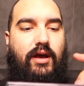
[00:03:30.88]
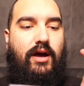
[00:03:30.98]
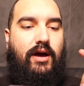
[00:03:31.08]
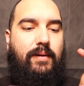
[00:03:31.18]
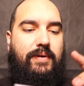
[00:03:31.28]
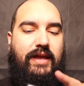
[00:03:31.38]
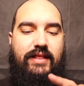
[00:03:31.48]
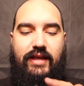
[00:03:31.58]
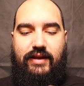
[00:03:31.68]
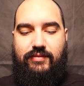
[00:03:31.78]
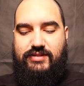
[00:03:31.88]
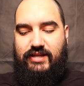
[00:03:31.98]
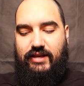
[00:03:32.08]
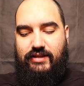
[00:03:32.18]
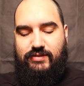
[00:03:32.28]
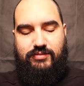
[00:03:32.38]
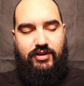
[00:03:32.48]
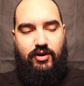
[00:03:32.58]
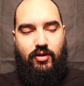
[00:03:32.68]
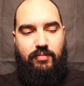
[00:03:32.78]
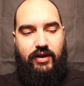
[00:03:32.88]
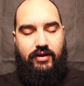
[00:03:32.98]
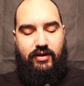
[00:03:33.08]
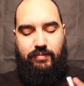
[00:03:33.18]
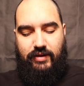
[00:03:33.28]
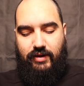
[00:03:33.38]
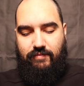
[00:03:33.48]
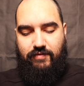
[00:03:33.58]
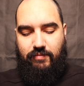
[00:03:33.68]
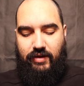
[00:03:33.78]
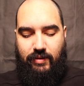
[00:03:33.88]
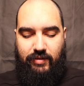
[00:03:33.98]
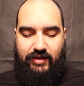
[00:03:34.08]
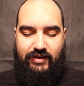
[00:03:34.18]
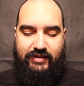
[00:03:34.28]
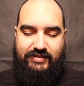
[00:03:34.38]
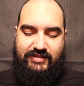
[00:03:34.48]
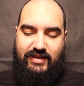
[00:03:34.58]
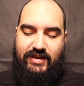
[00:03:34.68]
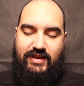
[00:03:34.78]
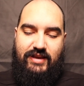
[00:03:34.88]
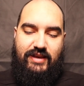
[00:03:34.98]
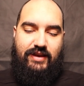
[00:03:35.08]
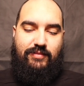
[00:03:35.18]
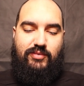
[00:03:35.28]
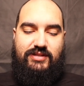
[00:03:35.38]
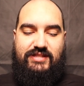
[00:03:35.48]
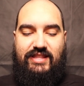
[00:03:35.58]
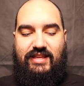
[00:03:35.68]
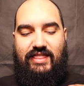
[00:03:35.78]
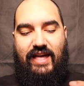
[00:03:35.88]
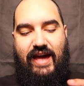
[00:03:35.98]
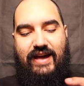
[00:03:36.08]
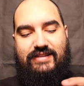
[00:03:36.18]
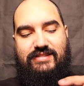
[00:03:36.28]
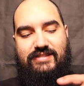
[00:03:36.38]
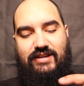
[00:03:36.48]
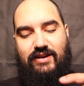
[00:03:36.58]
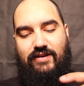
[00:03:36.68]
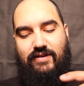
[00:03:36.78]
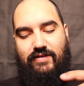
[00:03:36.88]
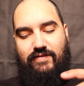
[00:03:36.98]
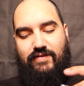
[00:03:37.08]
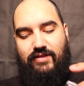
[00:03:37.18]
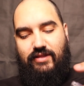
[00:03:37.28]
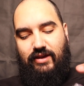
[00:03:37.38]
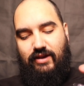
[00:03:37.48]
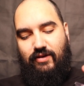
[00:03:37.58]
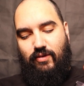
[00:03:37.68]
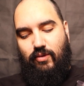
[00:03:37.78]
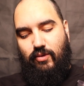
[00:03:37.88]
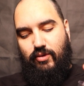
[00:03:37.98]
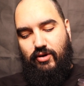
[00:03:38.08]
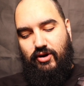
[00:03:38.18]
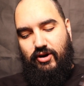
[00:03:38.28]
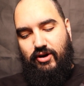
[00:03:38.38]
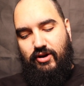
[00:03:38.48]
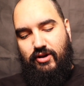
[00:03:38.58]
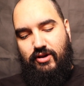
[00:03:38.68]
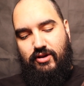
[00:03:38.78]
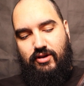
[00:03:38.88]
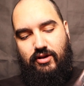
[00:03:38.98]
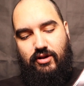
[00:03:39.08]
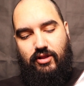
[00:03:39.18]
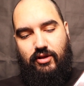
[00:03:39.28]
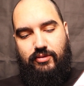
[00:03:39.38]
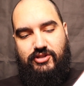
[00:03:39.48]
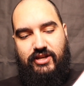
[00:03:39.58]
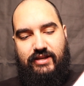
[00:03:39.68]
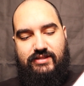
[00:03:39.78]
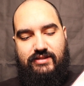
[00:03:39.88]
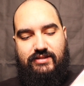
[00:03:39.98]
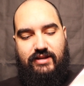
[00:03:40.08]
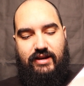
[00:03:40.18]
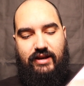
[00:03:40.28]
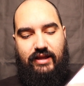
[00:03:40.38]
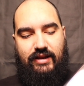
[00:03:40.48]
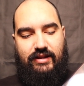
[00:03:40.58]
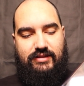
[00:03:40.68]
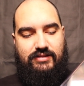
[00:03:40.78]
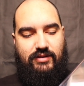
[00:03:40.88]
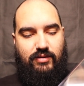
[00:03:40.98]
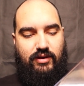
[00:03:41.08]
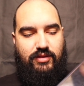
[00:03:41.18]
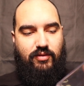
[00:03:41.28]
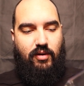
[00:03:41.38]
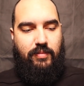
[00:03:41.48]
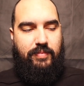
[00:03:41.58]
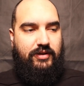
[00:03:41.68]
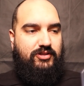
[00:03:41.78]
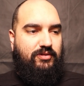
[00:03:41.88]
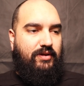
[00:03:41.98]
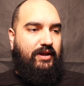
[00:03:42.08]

Um, but yeah, like I was saying, this was a no-brainer to pick up for me because it was the last of the horror glow chases that I needed. So I'll throw up a picture